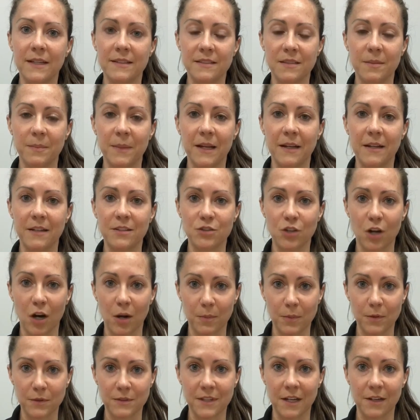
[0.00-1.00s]
to manage
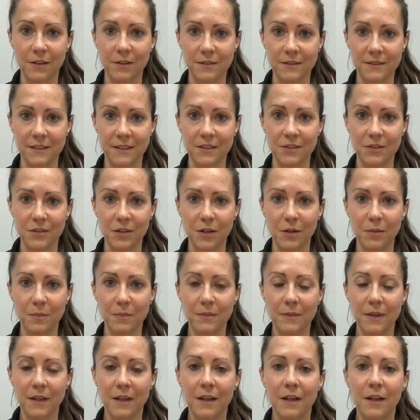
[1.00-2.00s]
carpal tunnel syndrome.
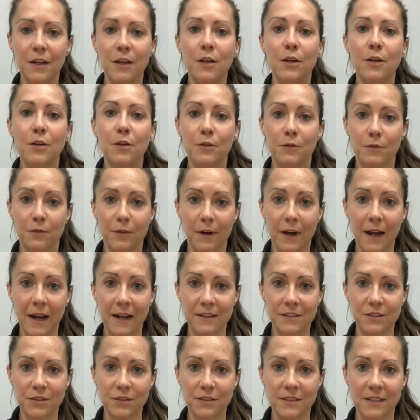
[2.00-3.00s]
For
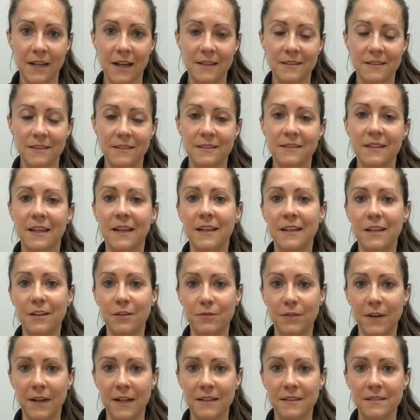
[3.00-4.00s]
exercises and
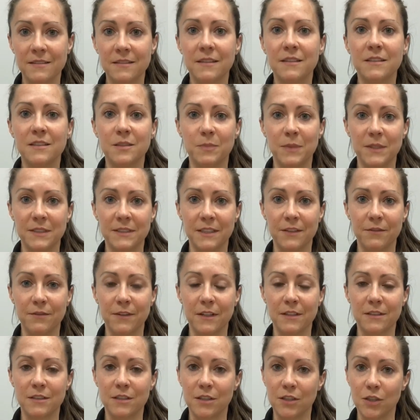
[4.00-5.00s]
advice
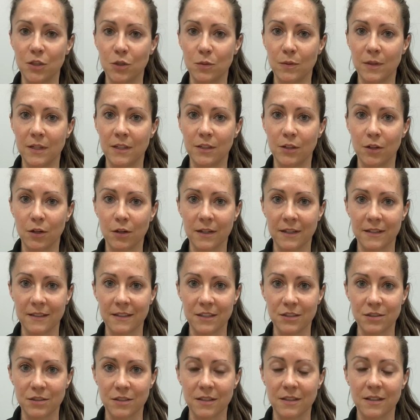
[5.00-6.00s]
specific to you and your
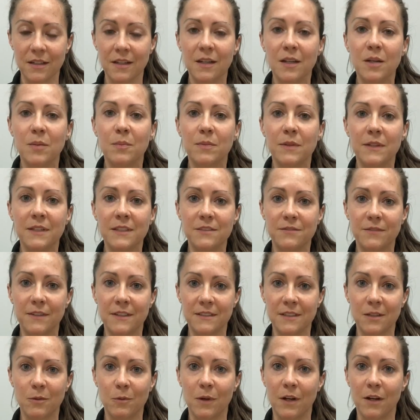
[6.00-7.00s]
condition, please
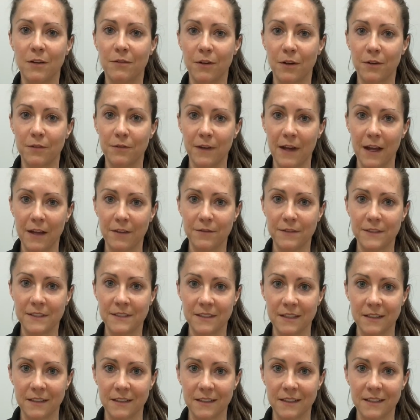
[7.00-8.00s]
visit one of our 5
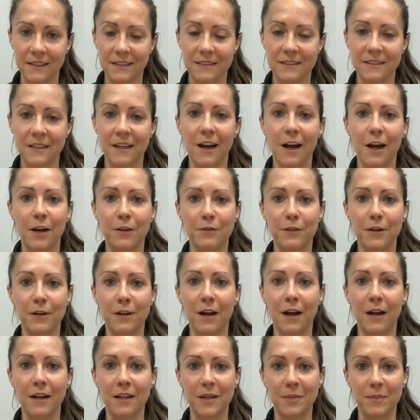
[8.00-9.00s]
facilities that offer
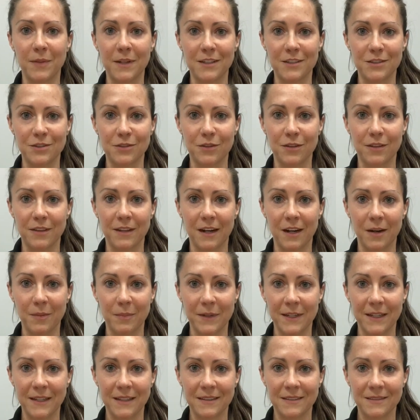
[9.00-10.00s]
occupational
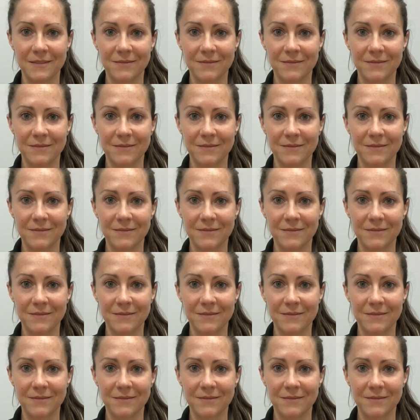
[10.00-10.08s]
therapy.